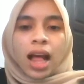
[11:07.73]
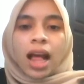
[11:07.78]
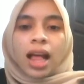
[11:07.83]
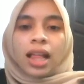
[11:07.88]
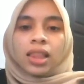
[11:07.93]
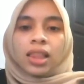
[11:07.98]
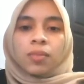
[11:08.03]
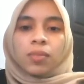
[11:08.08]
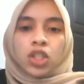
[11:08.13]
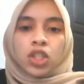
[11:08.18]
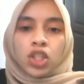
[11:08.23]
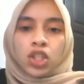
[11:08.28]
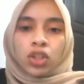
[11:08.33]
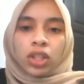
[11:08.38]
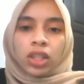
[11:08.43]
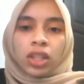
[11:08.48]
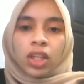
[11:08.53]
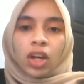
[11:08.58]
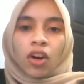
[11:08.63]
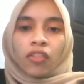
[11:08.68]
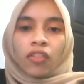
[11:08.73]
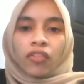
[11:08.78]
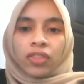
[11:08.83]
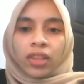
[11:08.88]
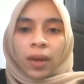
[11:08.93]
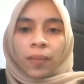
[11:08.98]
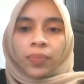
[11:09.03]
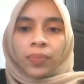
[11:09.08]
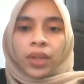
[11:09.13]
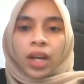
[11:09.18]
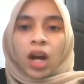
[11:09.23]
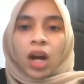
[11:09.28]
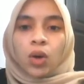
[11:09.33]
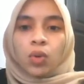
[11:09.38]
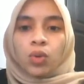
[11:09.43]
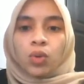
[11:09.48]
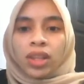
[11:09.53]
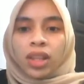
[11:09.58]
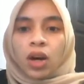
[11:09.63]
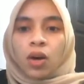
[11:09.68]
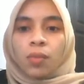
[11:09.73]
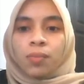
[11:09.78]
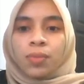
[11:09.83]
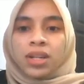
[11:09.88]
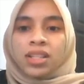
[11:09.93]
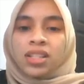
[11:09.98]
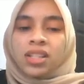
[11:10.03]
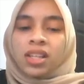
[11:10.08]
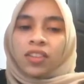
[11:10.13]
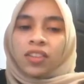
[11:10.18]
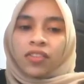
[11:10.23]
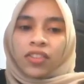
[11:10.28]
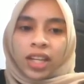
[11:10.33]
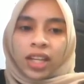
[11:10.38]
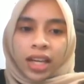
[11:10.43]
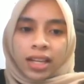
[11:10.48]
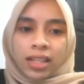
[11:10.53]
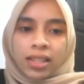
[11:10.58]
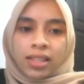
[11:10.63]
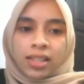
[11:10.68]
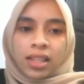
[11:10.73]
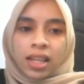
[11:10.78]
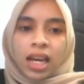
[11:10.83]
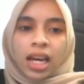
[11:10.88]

The majority of them are without birth certificates.